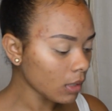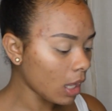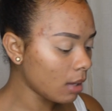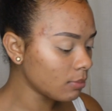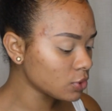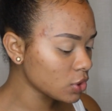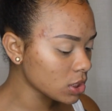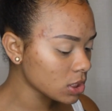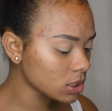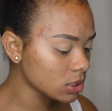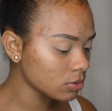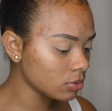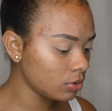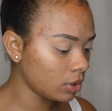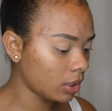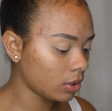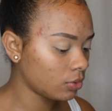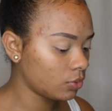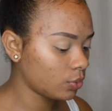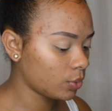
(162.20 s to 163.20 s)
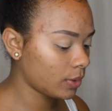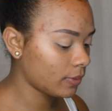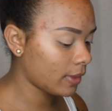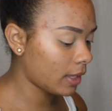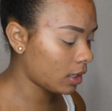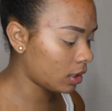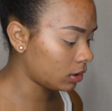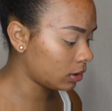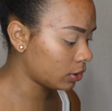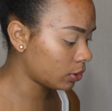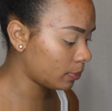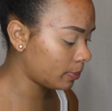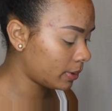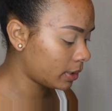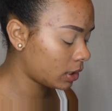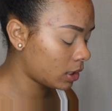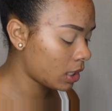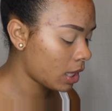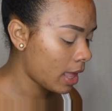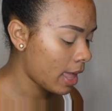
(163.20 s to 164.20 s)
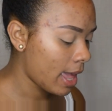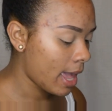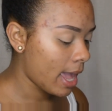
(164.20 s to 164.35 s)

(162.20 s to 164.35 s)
I'm just, you know, doing that a little bit.